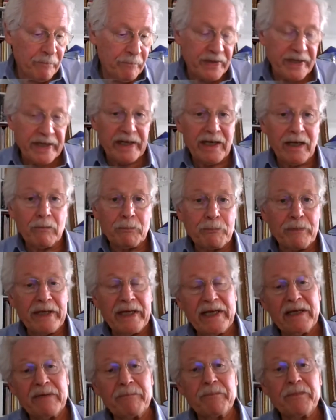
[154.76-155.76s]
it helped
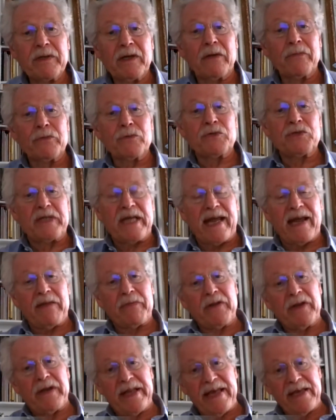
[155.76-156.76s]
me
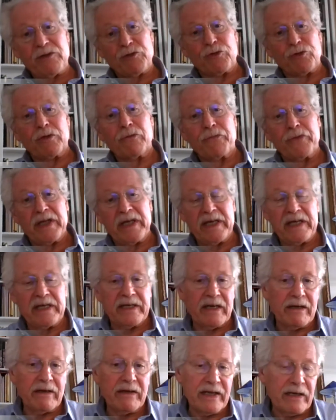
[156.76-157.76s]
understand the nature of
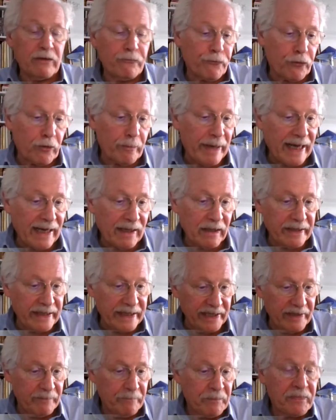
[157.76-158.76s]
the
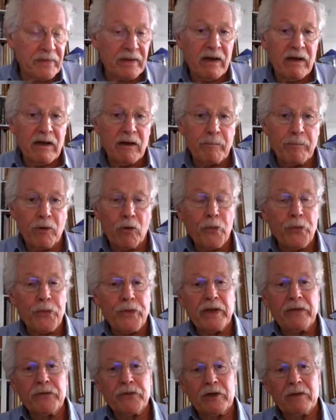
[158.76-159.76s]
informality,
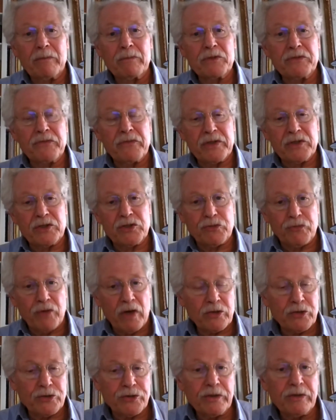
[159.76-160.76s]
both in terms of the
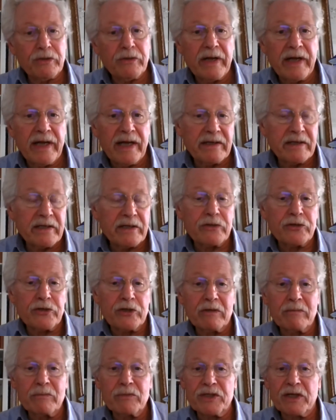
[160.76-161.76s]
structure and in
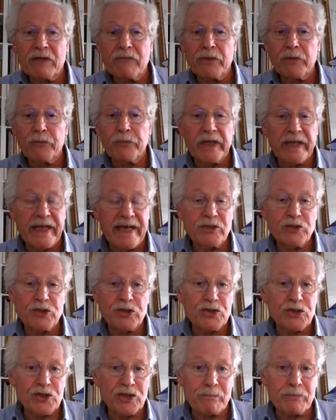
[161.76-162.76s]
terms of the
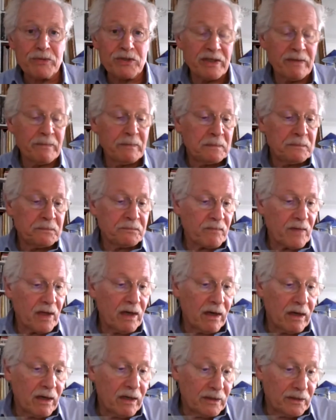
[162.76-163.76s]
relationships
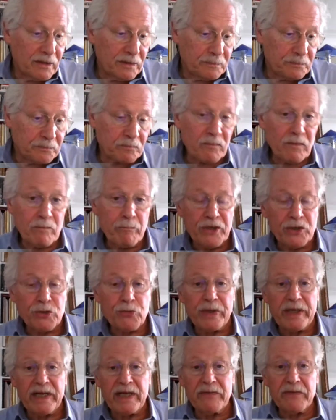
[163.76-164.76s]

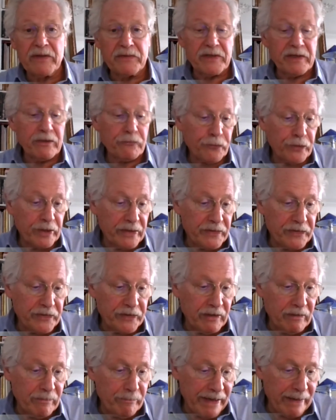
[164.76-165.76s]
between the different
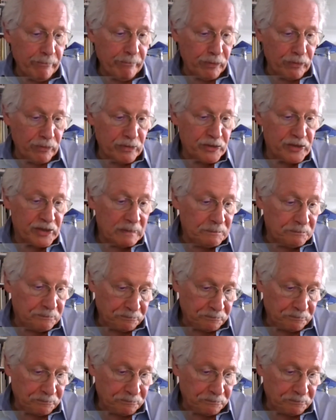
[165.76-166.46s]
members.